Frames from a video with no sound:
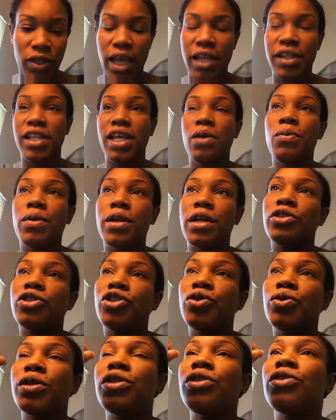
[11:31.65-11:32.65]
And then what else
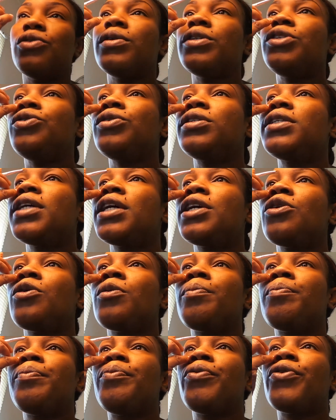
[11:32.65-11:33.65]
you can do is you can take
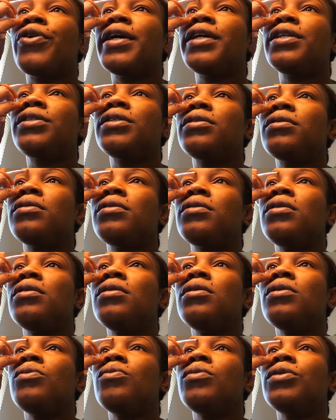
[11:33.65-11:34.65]
your brush
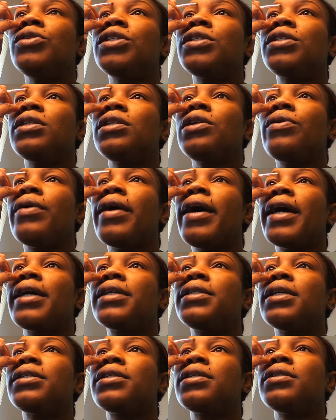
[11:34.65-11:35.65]
with just a little
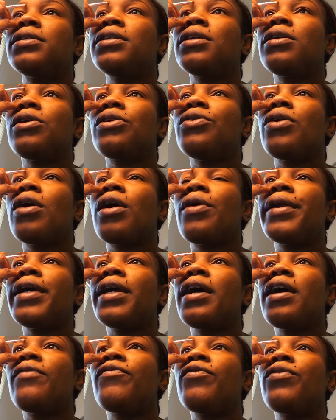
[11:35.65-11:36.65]
excess concealer you already
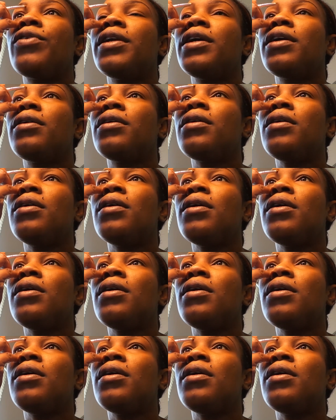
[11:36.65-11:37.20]
have on it.